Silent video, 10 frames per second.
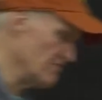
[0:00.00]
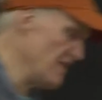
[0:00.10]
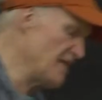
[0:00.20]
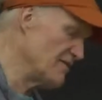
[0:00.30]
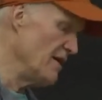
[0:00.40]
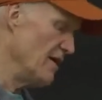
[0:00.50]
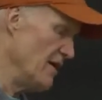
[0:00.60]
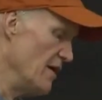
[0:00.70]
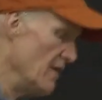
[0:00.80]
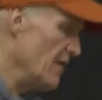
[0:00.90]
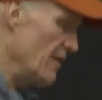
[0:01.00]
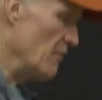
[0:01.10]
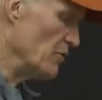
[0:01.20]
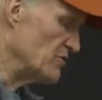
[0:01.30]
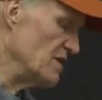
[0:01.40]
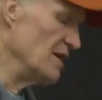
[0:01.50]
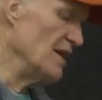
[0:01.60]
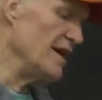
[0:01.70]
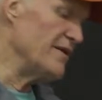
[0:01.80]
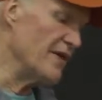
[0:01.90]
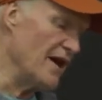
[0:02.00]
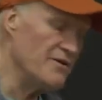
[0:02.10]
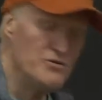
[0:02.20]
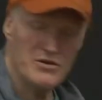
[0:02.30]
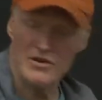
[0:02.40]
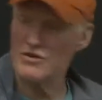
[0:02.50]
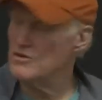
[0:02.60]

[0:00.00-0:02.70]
In fact, we'll see later how you can